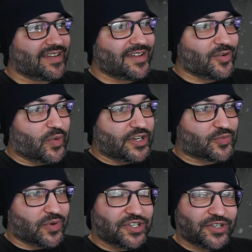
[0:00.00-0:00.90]
Which
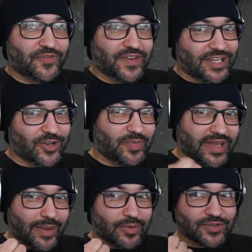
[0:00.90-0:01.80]
one do you think you'd be
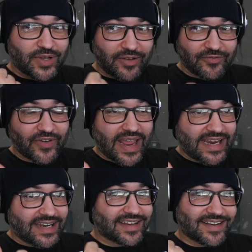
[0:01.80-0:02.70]
able to
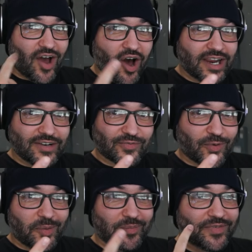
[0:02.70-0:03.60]
evade and hide
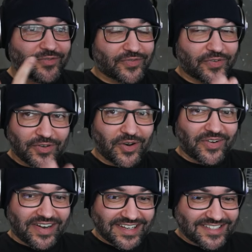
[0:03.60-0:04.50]
from for the
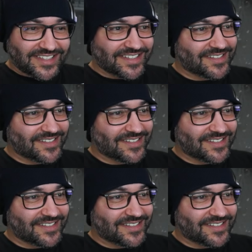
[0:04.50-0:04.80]
longest?